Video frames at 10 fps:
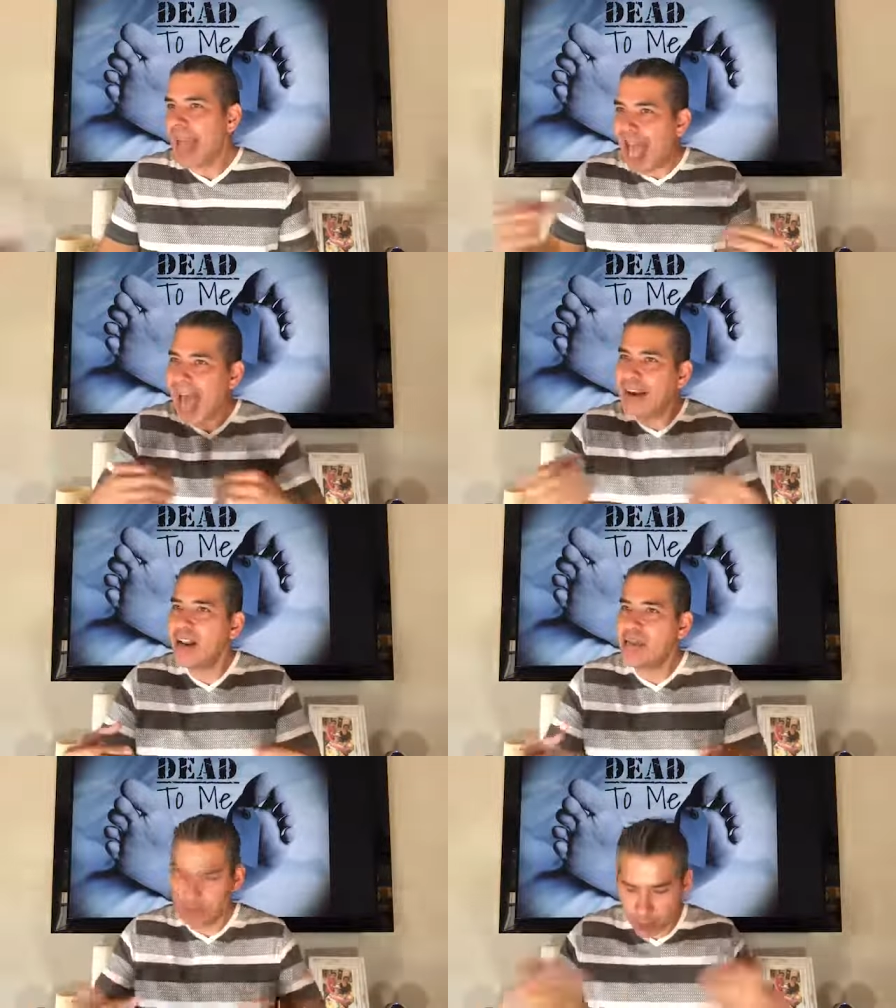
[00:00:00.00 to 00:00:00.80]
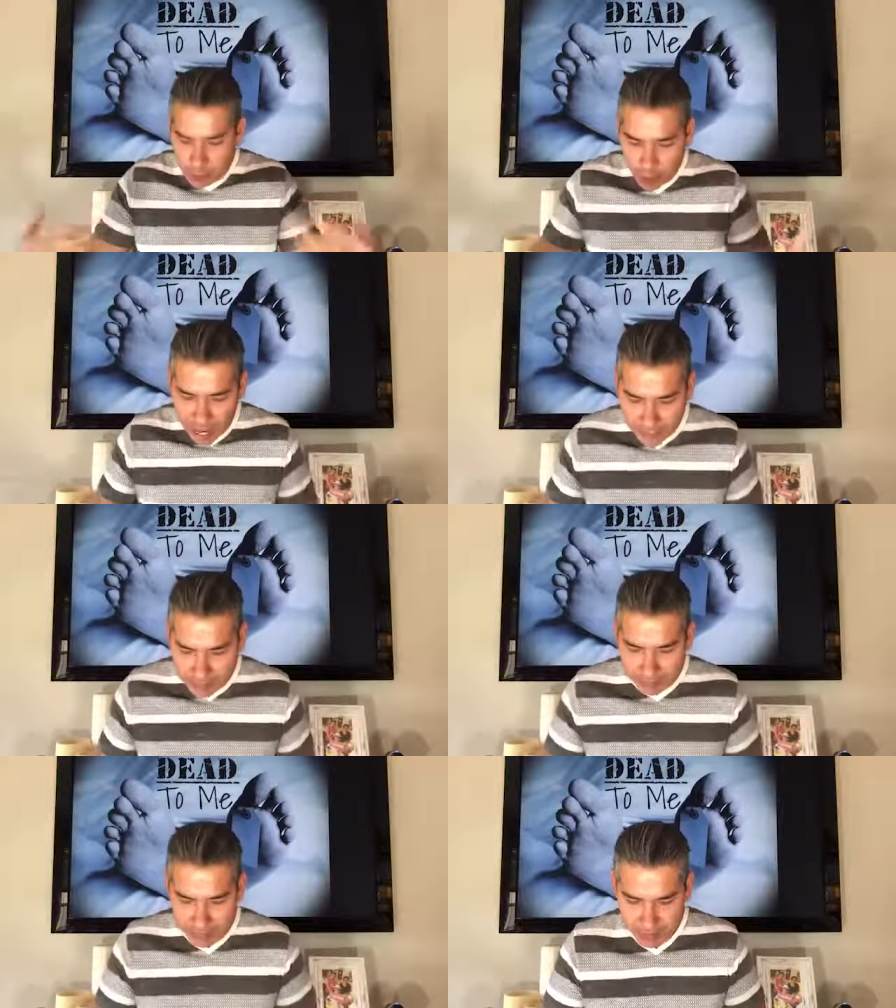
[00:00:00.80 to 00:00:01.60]
Add it up, subtract
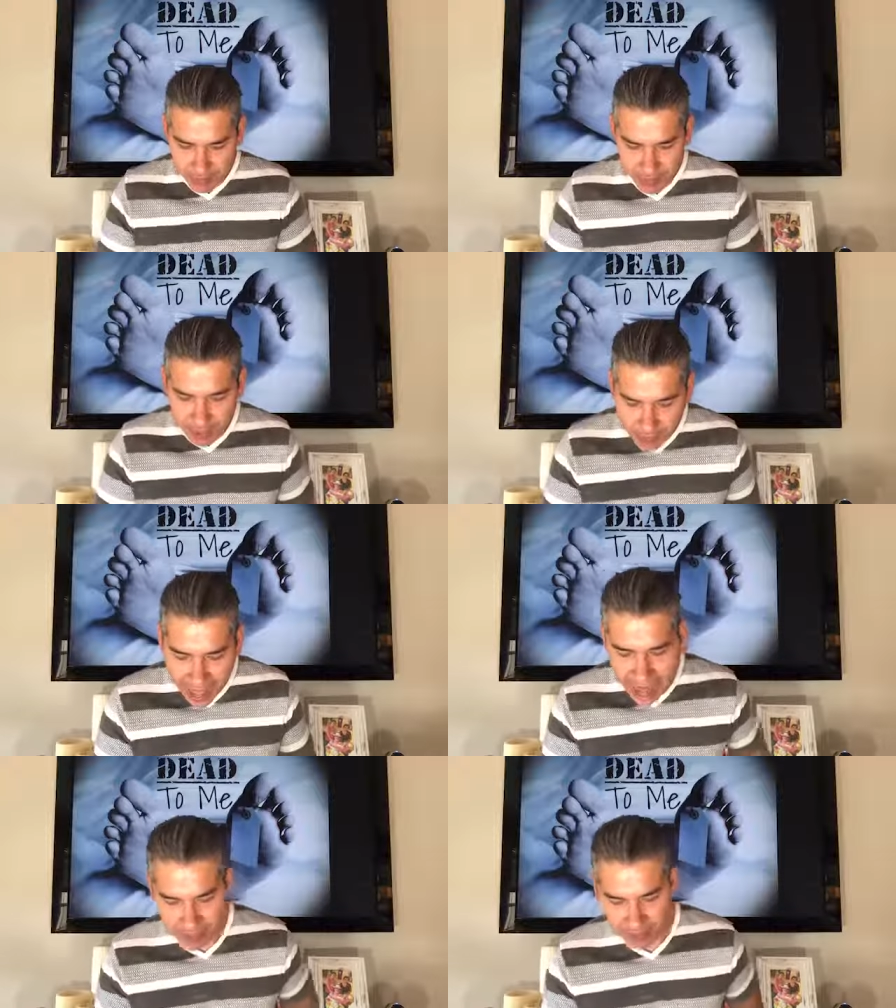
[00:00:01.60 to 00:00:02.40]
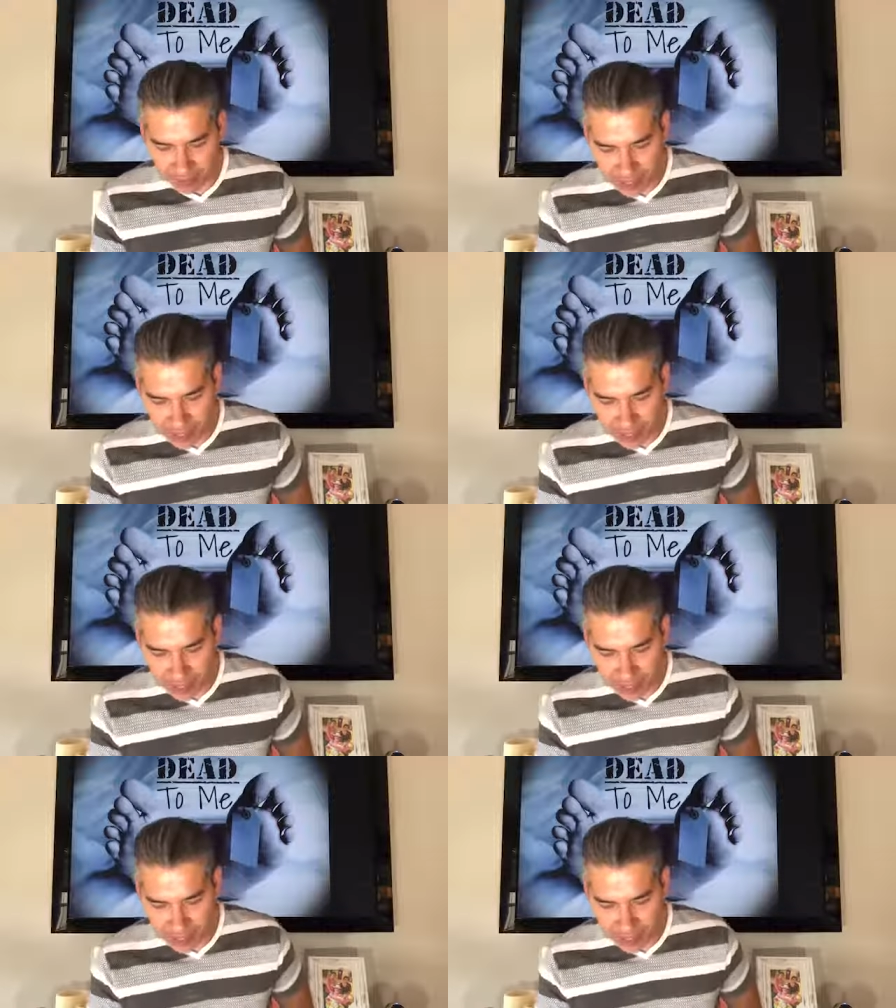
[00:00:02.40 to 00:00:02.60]
it, divide it.